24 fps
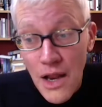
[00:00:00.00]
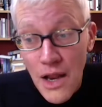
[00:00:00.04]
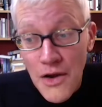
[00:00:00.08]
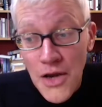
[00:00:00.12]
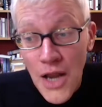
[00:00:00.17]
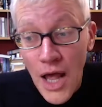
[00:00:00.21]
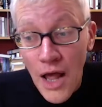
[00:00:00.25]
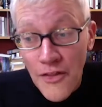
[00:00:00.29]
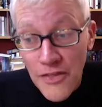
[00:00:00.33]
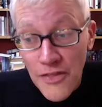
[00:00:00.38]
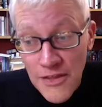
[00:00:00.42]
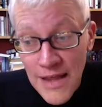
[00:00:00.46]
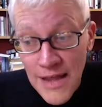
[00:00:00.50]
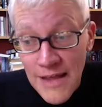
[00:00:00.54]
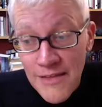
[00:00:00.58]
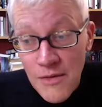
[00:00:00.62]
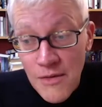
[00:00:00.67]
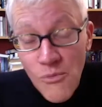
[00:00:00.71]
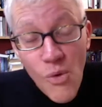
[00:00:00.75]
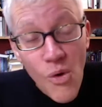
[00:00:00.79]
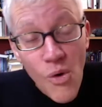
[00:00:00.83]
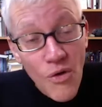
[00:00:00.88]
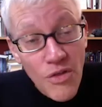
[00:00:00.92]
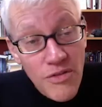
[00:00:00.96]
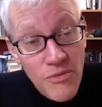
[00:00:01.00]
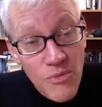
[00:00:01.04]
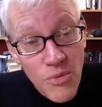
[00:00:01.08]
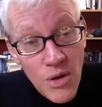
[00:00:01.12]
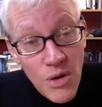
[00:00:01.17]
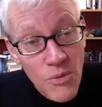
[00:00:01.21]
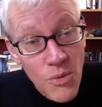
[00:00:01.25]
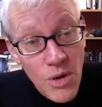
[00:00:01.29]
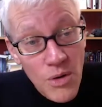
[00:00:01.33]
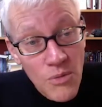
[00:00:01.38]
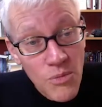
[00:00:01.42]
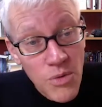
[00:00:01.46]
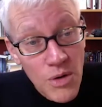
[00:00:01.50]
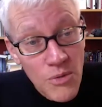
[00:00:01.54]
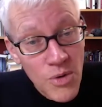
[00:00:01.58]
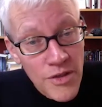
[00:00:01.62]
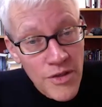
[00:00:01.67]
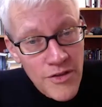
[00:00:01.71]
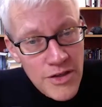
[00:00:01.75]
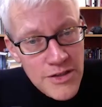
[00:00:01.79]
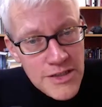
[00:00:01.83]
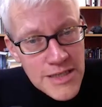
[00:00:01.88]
Nazism was